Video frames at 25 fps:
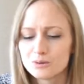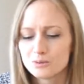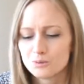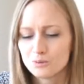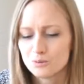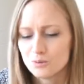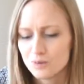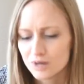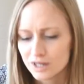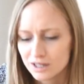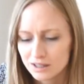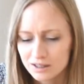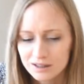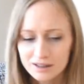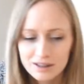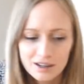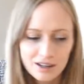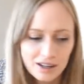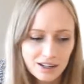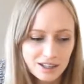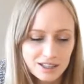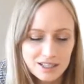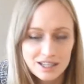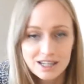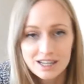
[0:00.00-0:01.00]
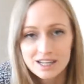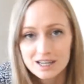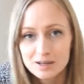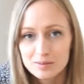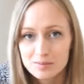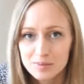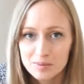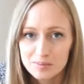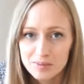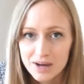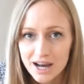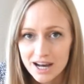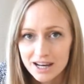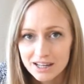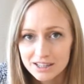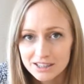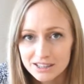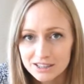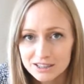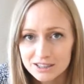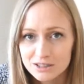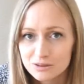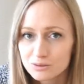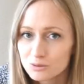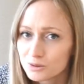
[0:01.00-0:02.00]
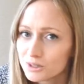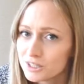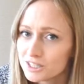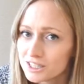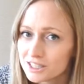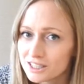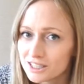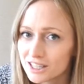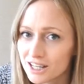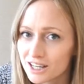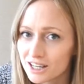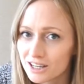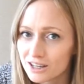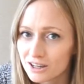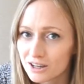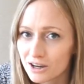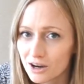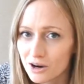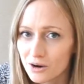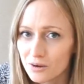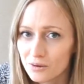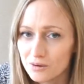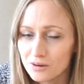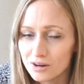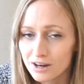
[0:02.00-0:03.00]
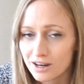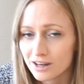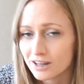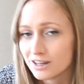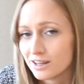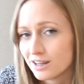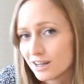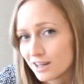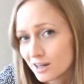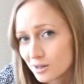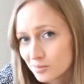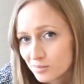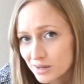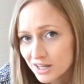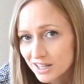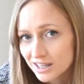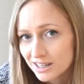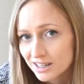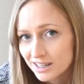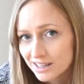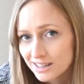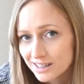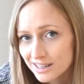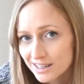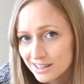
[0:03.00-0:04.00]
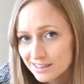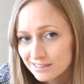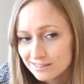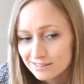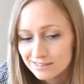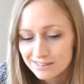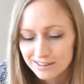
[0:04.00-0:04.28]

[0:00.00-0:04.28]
when to keep a pattern and when to let it go. Are you going to make it again?